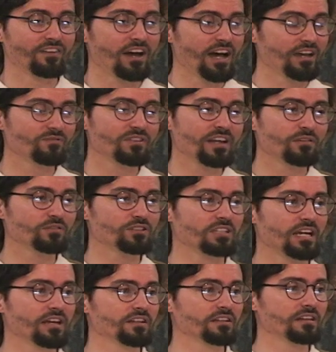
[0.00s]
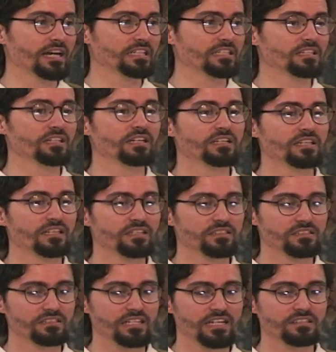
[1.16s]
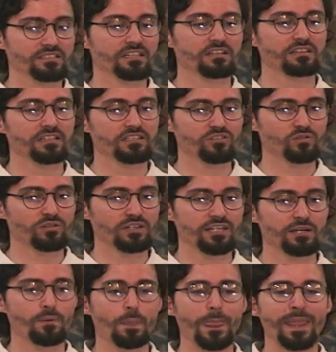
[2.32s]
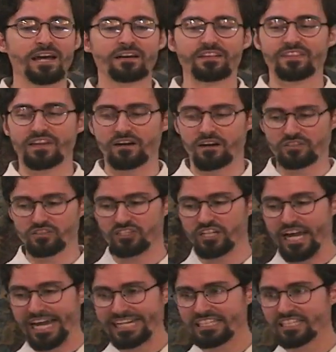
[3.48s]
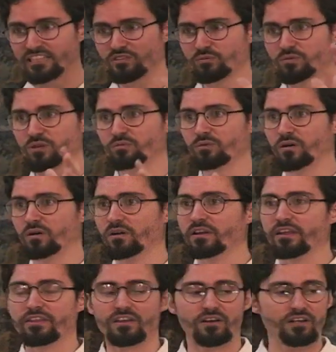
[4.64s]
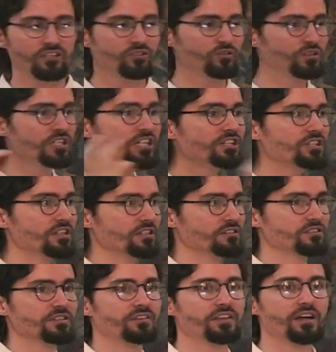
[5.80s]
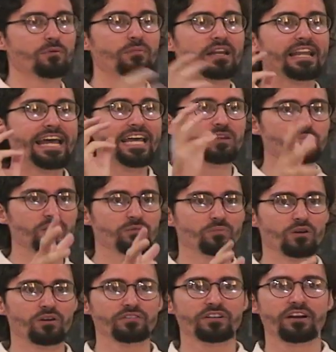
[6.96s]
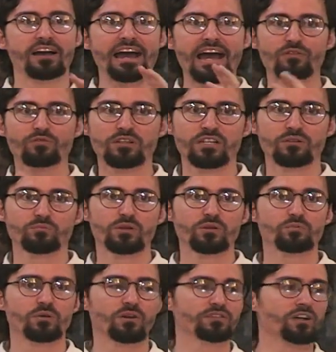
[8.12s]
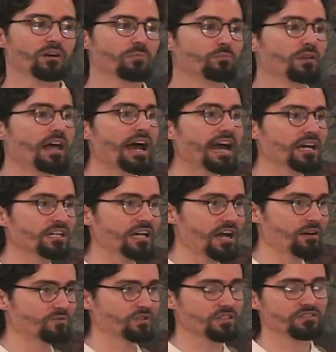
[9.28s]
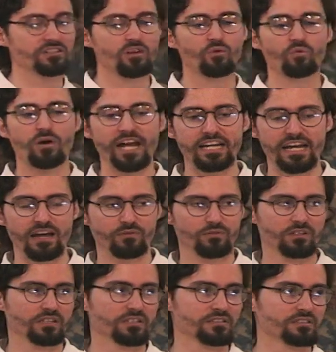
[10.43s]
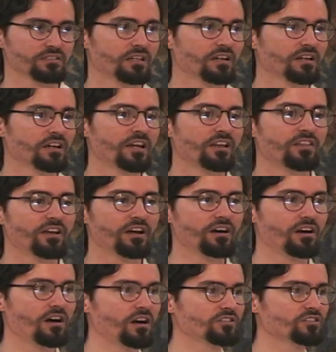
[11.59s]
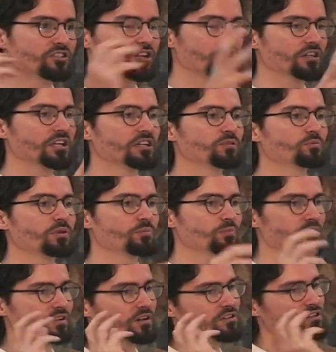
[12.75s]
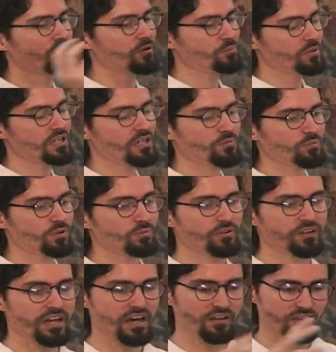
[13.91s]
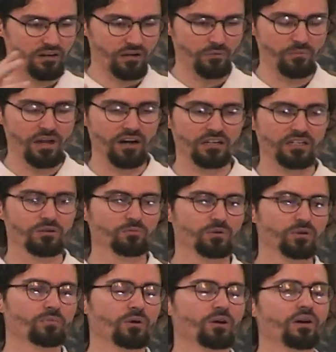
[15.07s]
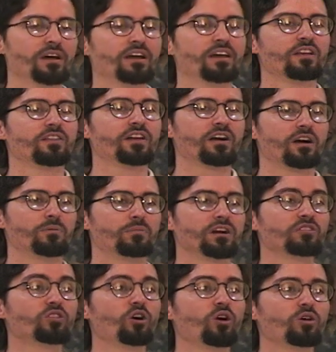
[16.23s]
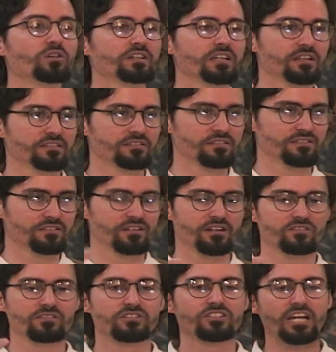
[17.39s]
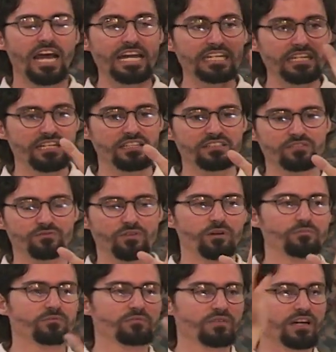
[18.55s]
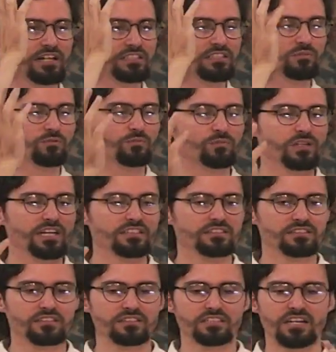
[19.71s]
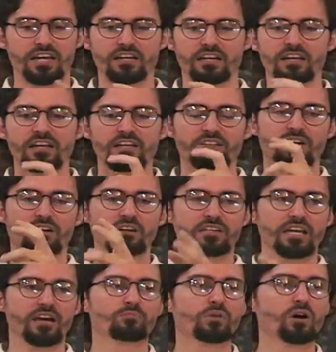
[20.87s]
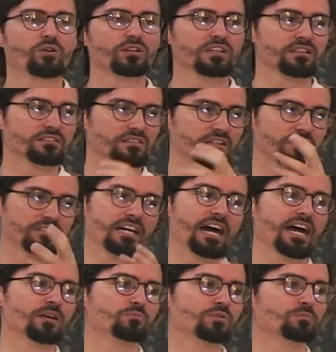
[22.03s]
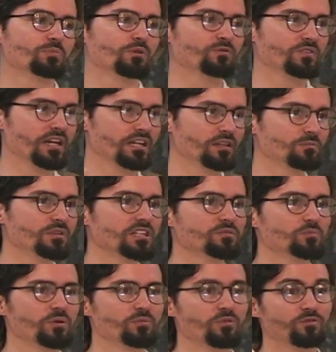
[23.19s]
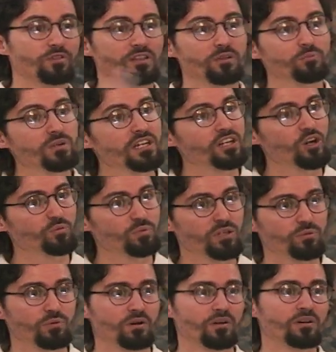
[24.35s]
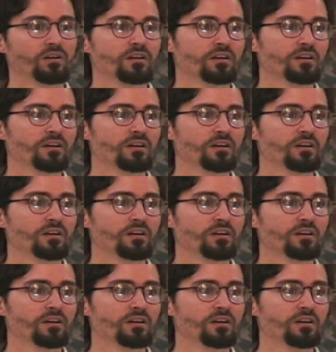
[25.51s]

I've never seen anything like it in, in the sense that literally there are Chinese people, there are Indonesians, there are Malay people, there are African people, there are black Africans, there are white Africans, there are Turkic people, there are European people, now there are American people, there are Mongolians, there are Chinese from uh, different places in China, there are Cambodians, there are Thai people, Vietnamese people, Filipino people.